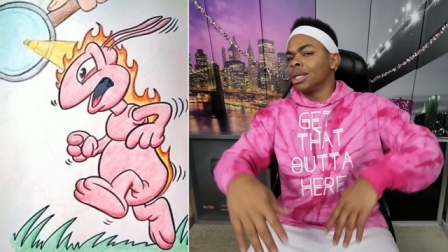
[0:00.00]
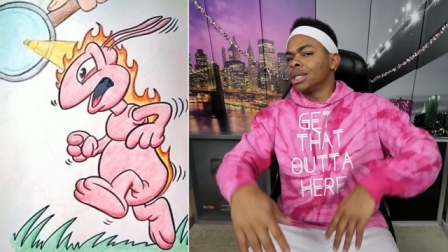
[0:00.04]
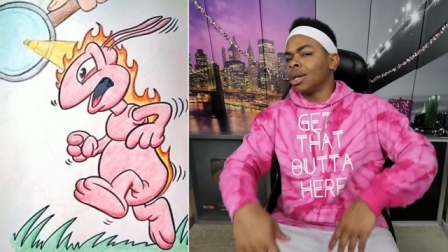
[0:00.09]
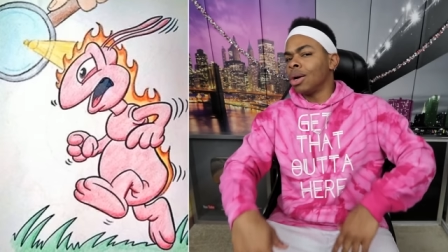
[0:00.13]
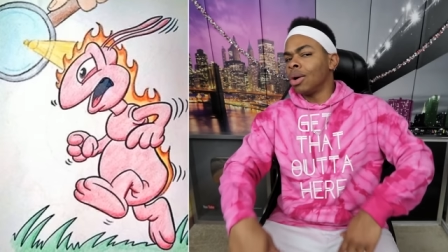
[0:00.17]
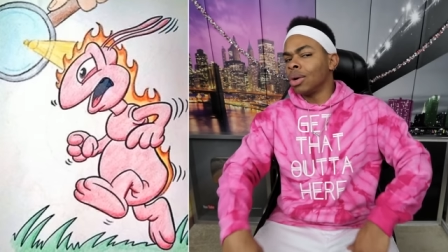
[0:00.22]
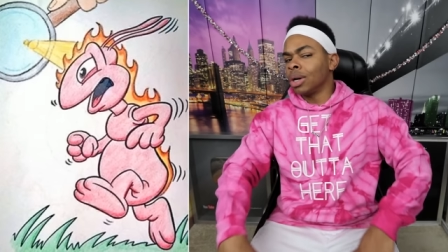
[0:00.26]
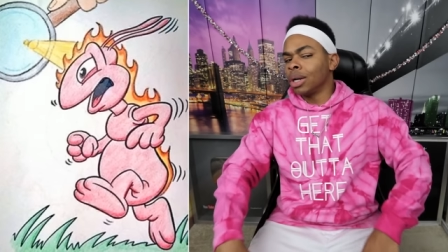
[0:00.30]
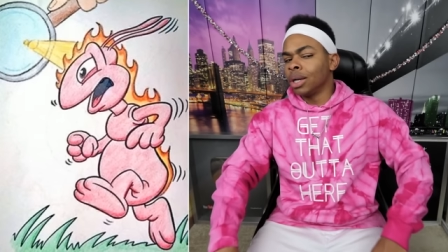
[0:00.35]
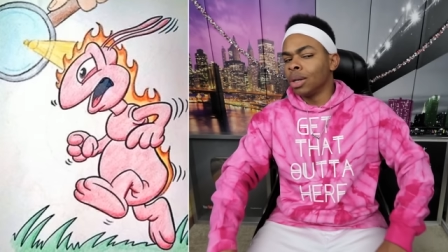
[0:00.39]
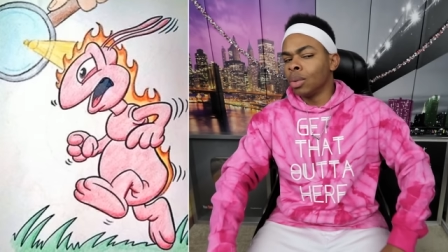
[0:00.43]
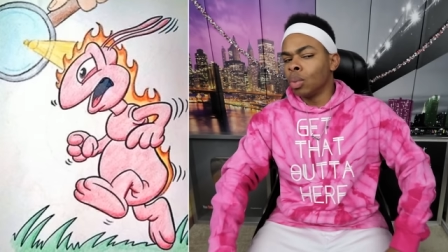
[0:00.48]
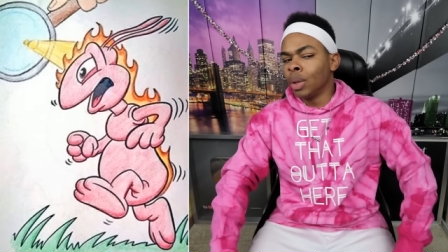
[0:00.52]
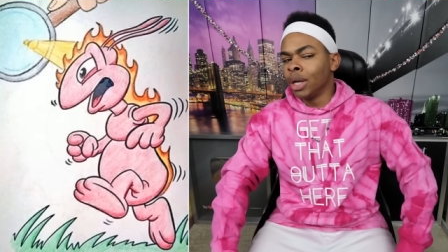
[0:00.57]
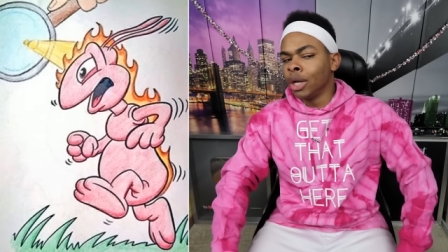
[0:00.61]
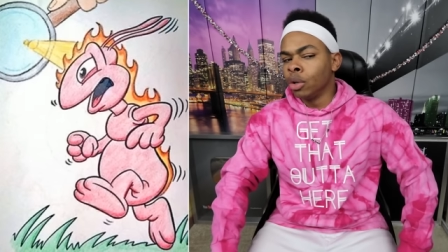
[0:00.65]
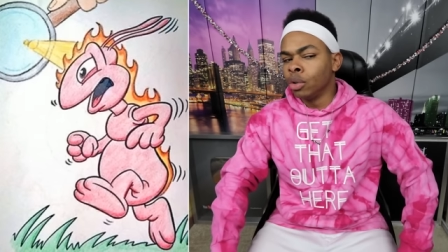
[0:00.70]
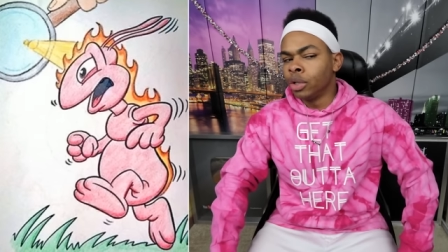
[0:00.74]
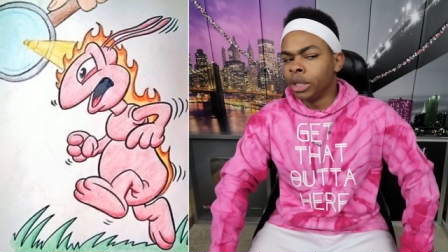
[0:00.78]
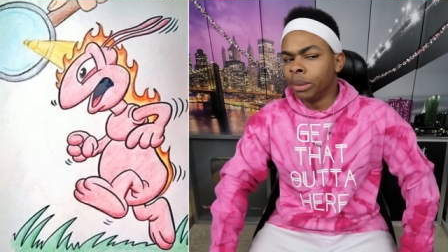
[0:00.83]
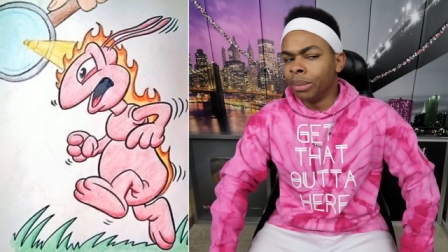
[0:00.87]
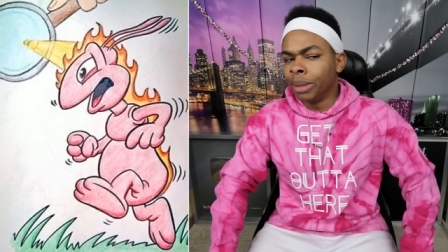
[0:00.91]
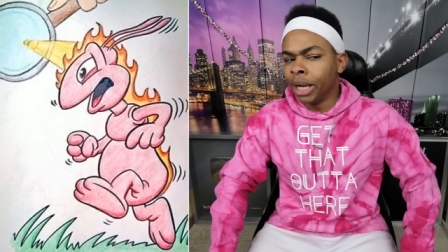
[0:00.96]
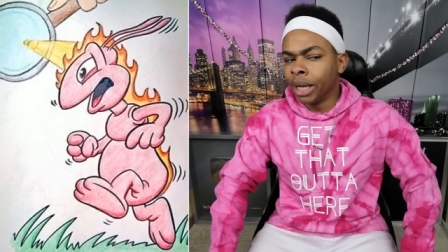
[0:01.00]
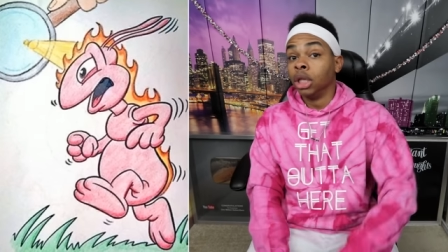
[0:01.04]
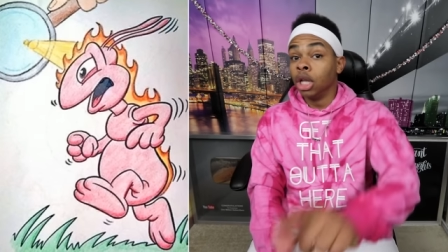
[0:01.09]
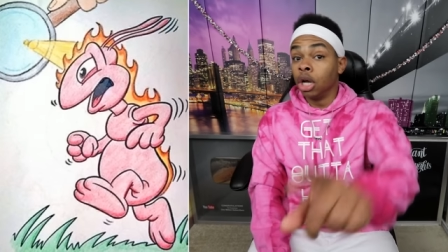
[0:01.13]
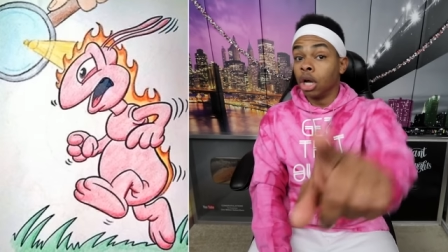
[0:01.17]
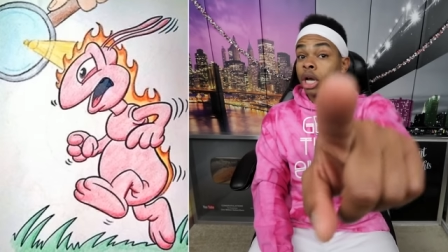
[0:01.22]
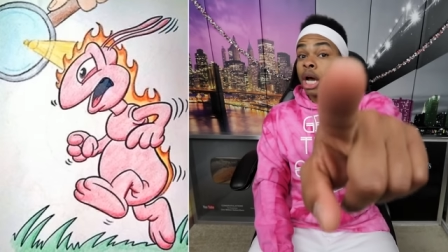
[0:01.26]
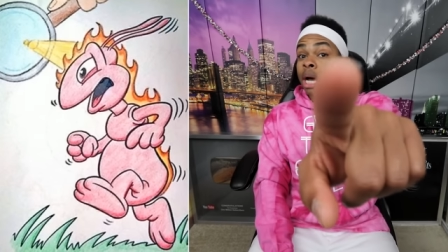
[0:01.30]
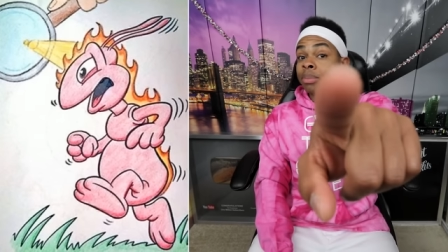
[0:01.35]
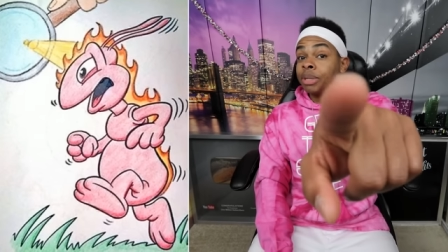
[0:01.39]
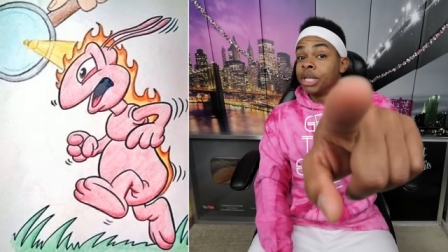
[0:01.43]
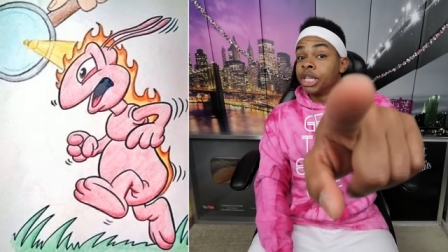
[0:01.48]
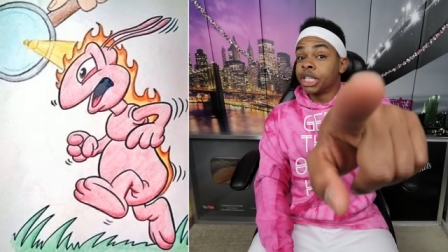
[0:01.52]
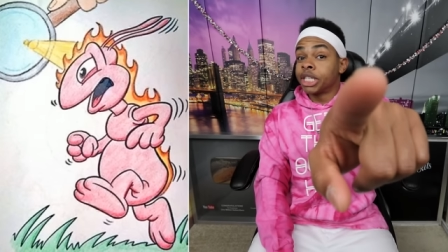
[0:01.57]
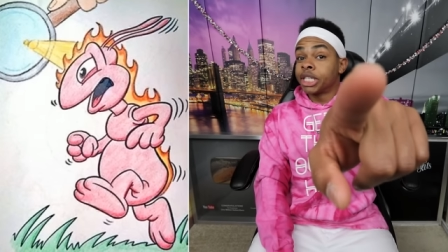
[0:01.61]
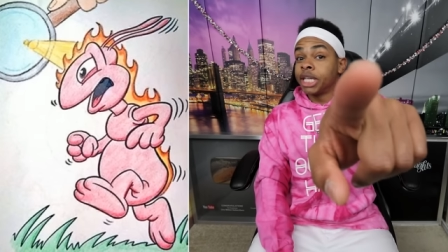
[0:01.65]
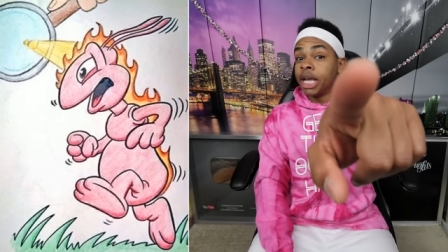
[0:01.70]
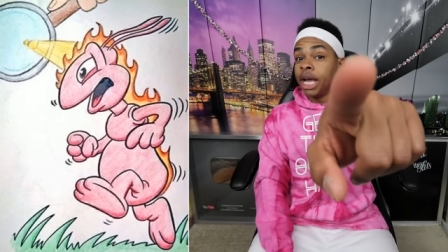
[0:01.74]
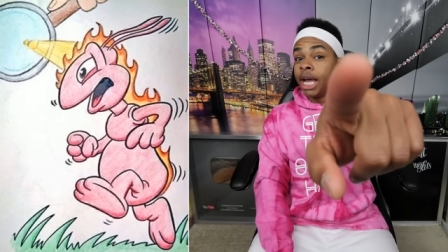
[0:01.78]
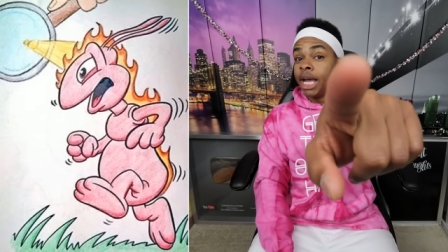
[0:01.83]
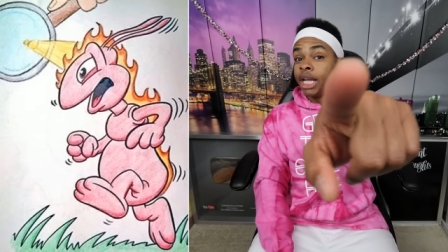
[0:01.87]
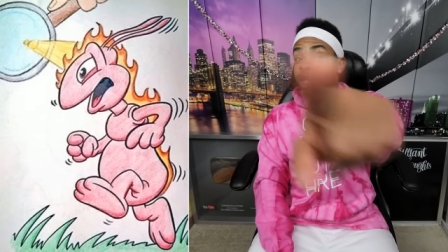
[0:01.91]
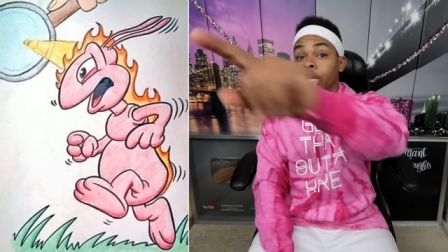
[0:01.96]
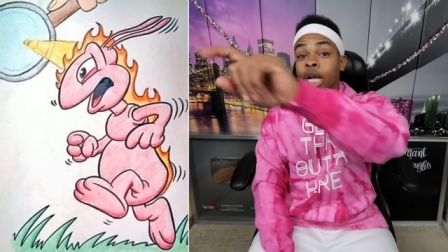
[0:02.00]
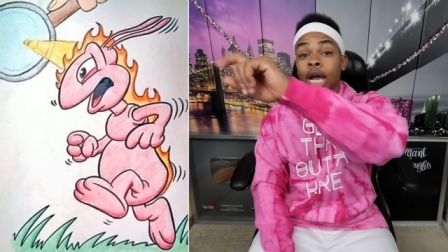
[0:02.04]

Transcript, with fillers: It's all good. We Gucci man. Look, I'm just saying,